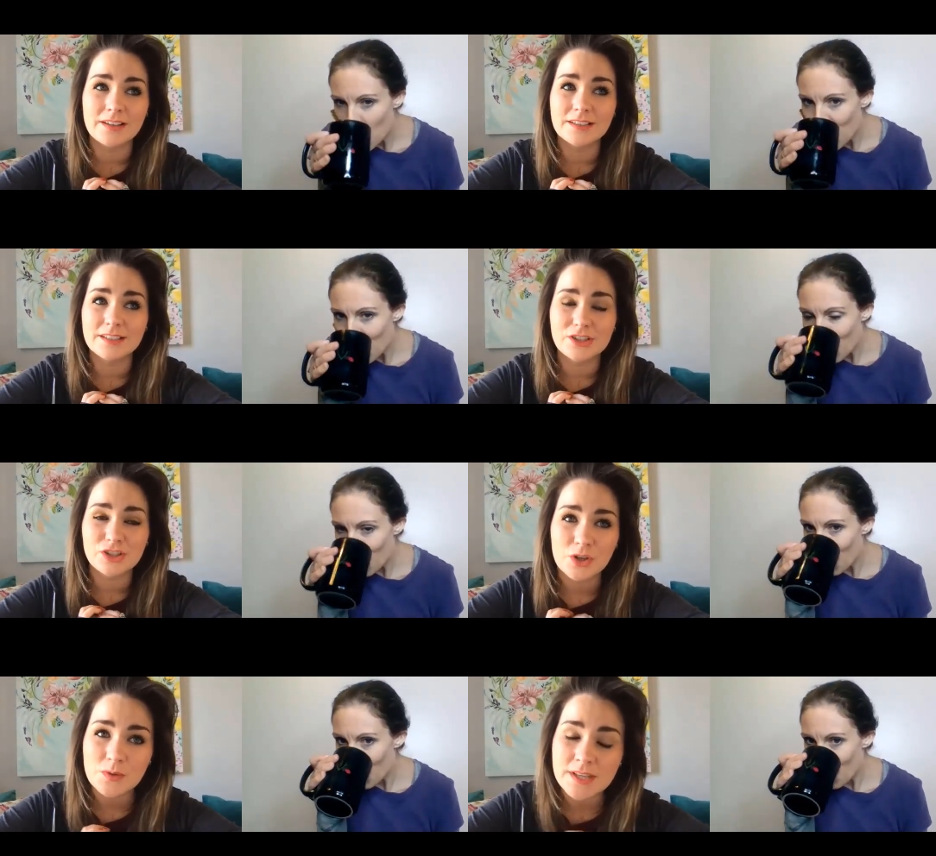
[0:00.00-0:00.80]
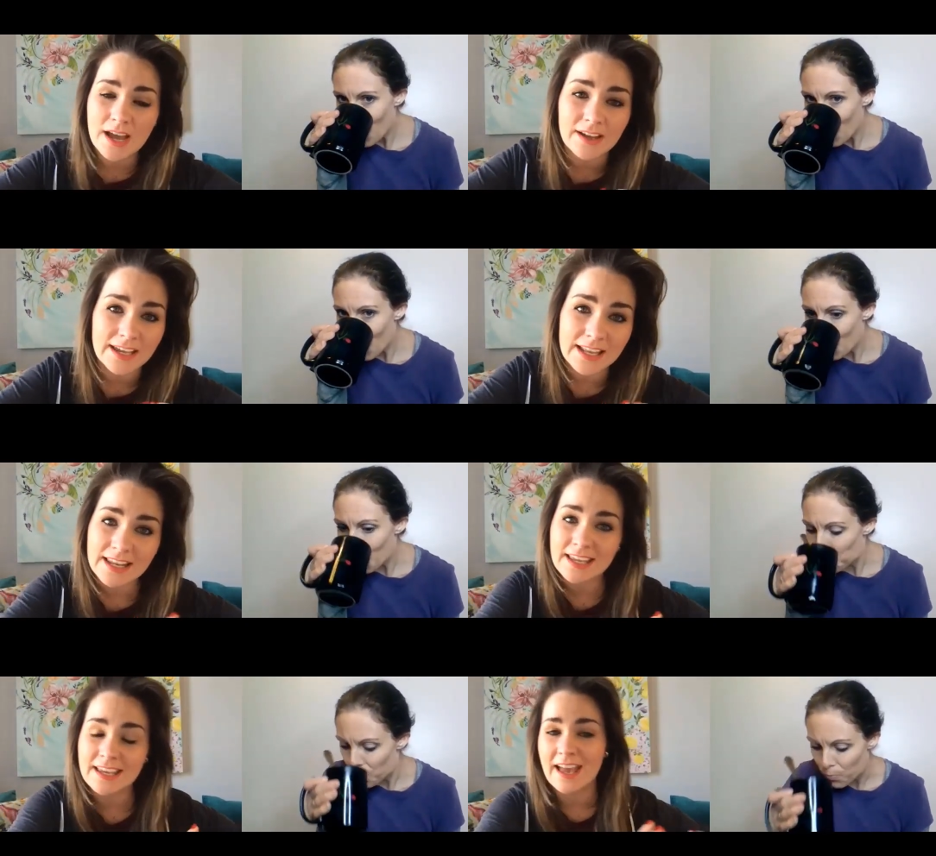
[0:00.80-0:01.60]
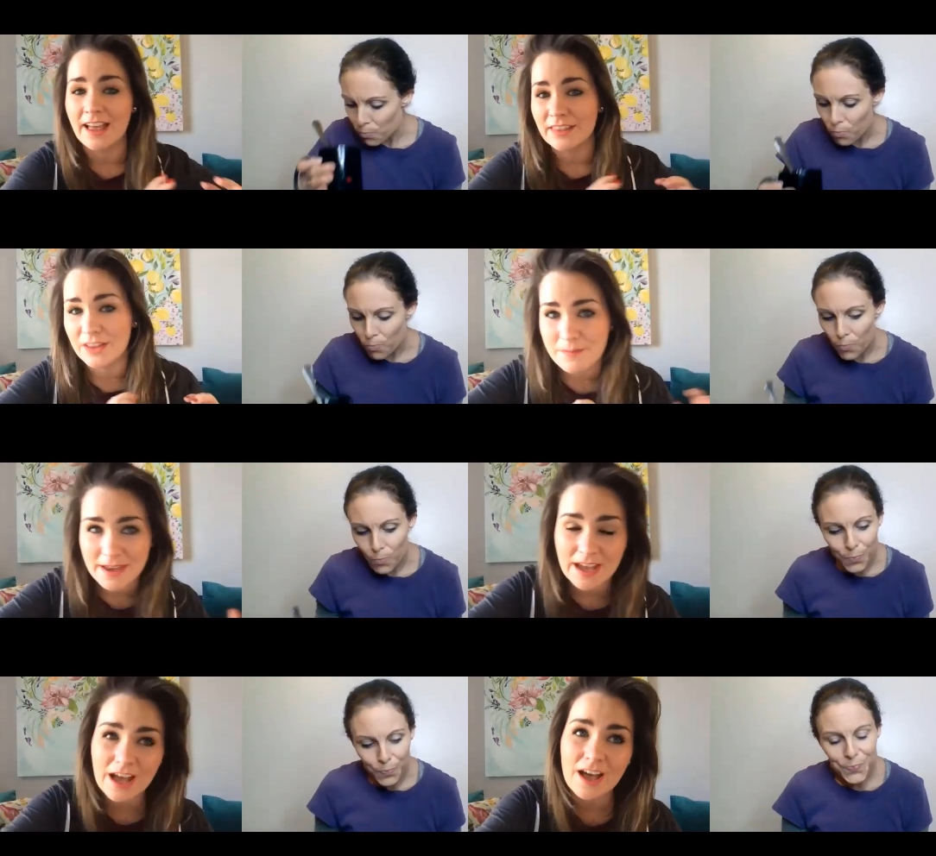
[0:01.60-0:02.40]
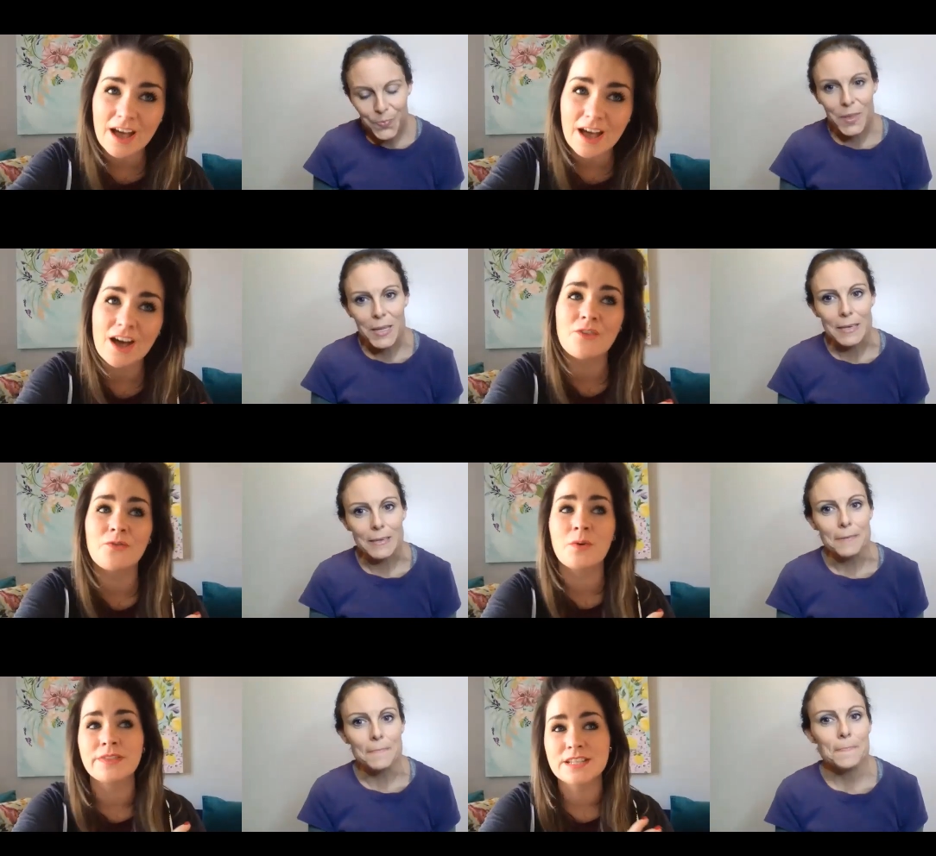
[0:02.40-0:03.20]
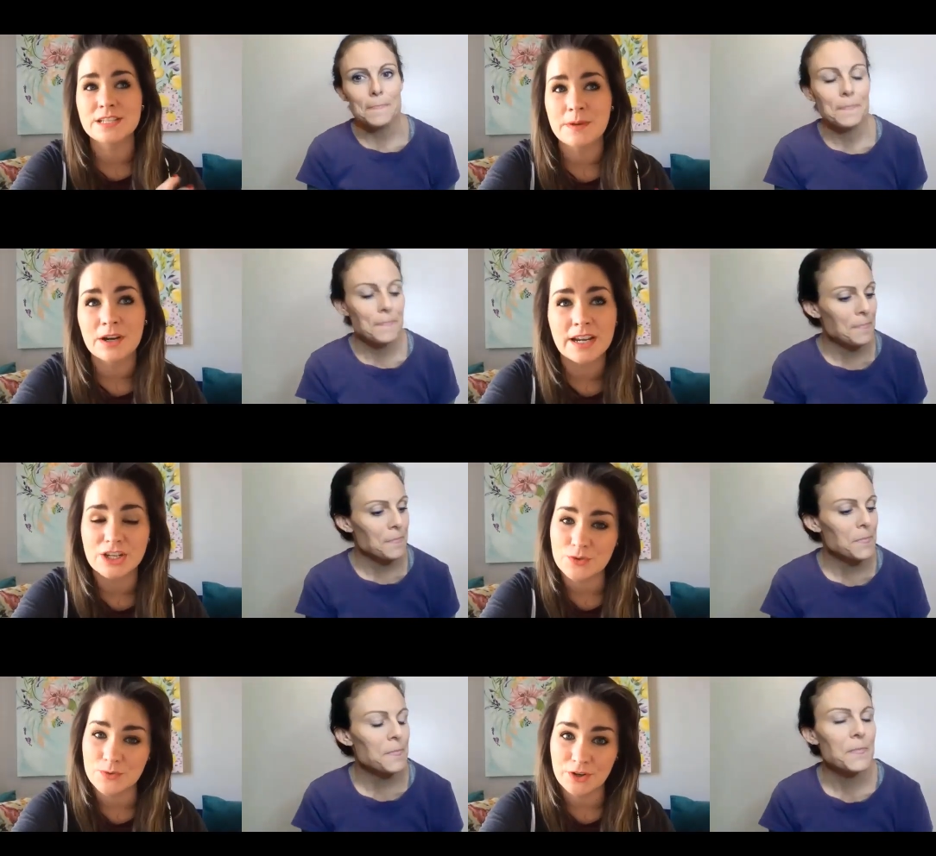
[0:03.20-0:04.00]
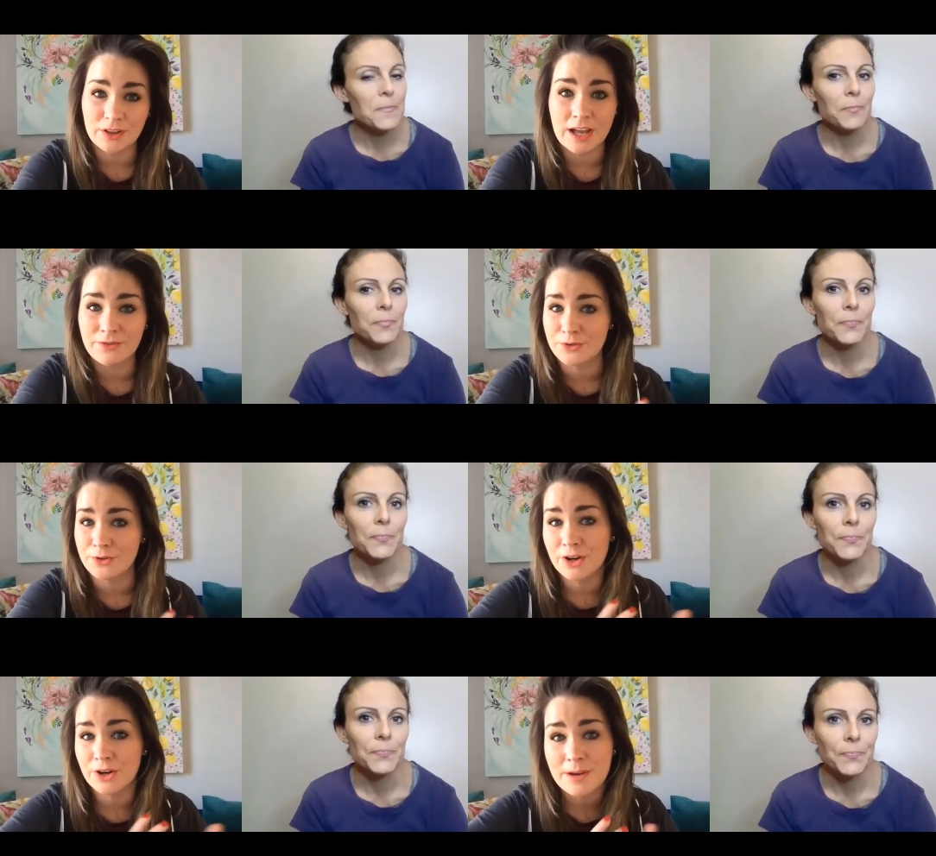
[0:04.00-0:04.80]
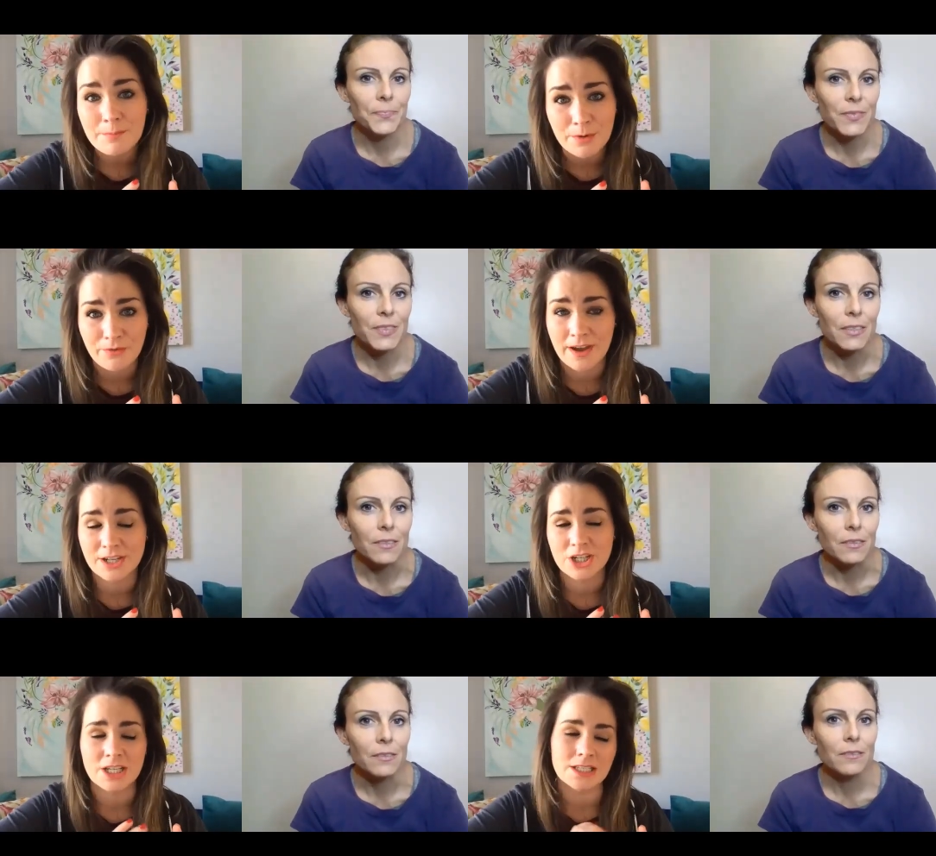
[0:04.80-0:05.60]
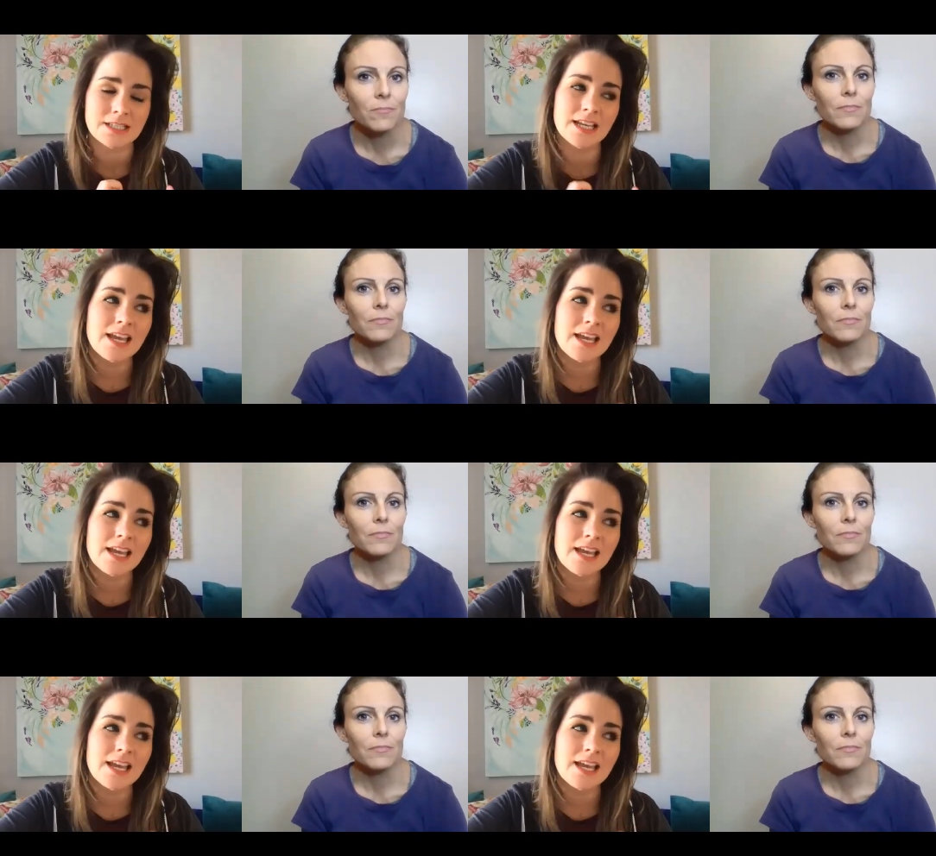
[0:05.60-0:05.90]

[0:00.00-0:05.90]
Speaker 1: spits out any element of what the spirit can do in your life through your imperfections.